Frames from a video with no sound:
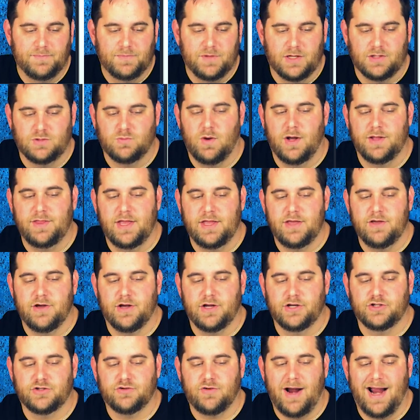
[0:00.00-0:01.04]
There's one that you
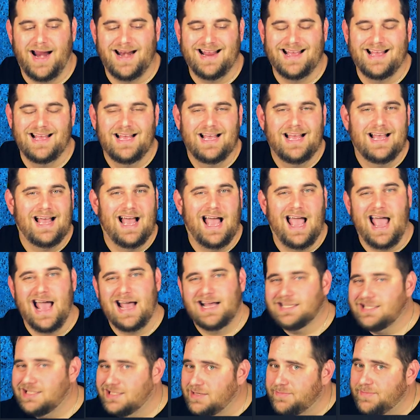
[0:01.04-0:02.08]
can try to
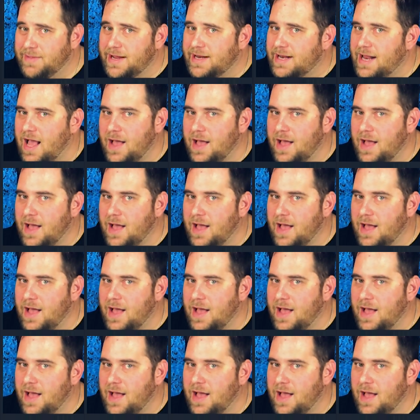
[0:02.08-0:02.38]
estimate